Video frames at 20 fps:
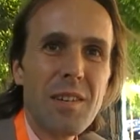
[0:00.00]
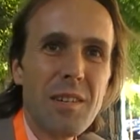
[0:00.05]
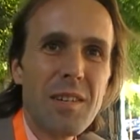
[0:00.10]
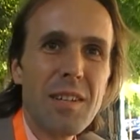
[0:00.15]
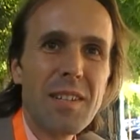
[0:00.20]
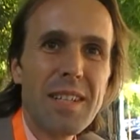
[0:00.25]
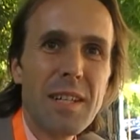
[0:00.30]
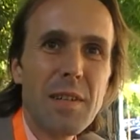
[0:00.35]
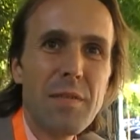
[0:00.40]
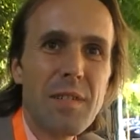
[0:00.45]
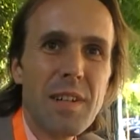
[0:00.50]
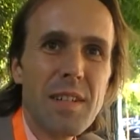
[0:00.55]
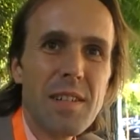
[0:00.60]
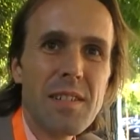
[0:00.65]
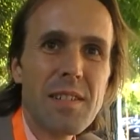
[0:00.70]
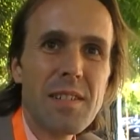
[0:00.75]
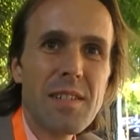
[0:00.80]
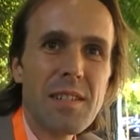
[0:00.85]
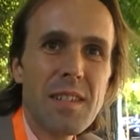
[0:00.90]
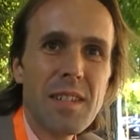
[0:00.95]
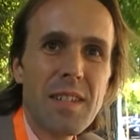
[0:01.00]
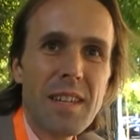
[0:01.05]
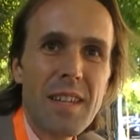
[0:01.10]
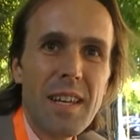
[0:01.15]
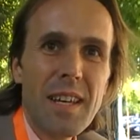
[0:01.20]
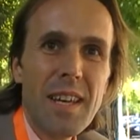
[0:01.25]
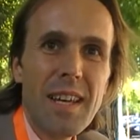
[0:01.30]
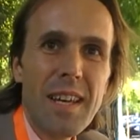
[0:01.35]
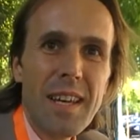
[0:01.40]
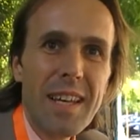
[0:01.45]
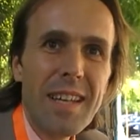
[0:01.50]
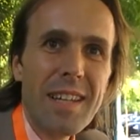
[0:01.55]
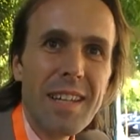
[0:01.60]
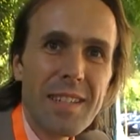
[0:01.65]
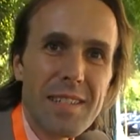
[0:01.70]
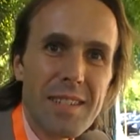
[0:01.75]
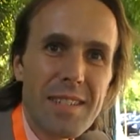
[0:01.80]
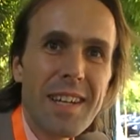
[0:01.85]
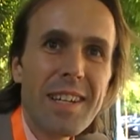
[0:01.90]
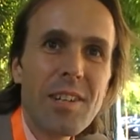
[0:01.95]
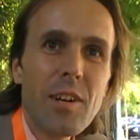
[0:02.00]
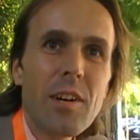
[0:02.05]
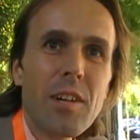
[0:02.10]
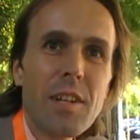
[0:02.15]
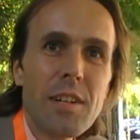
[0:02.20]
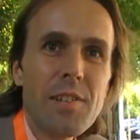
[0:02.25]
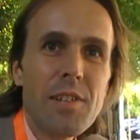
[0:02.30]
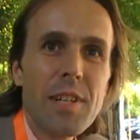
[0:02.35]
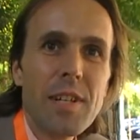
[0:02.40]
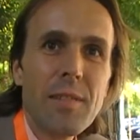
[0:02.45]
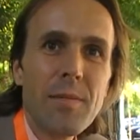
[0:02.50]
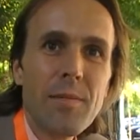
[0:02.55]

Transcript: the difference in their psychology